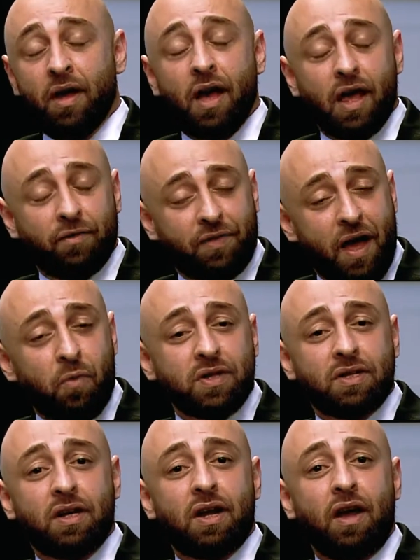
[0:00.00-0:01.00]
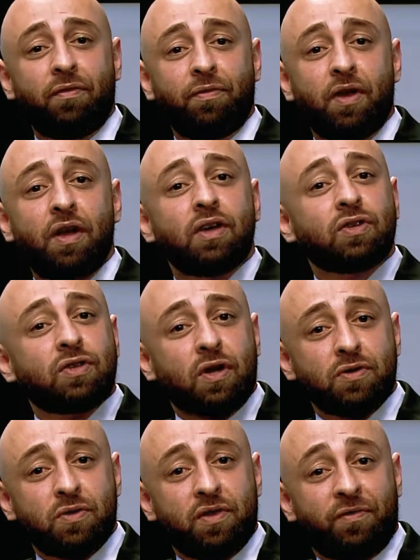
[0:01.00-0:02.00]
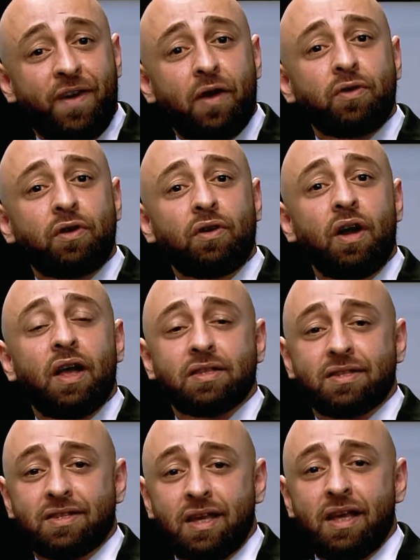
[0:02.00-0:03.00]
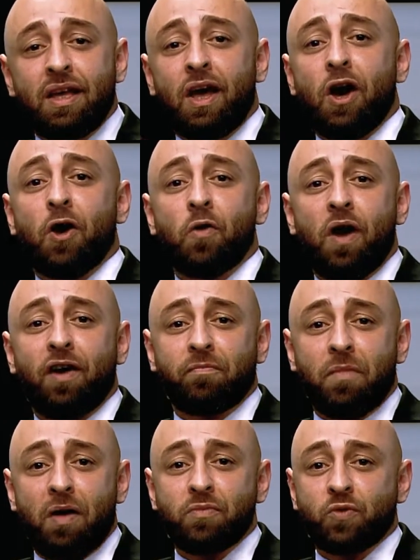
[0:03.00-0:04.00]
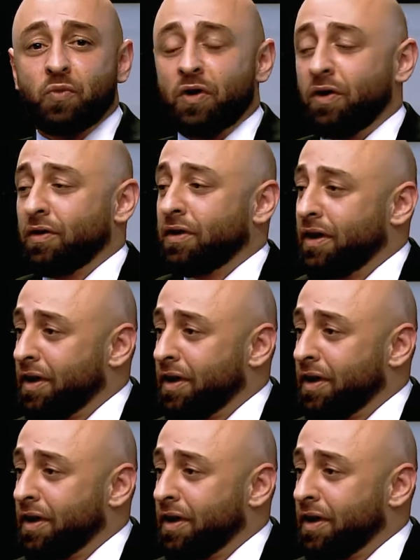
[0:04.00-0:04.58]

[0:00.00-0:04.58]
And if that wasn't enough, she's also the founder and CEO of Mumzwolrd.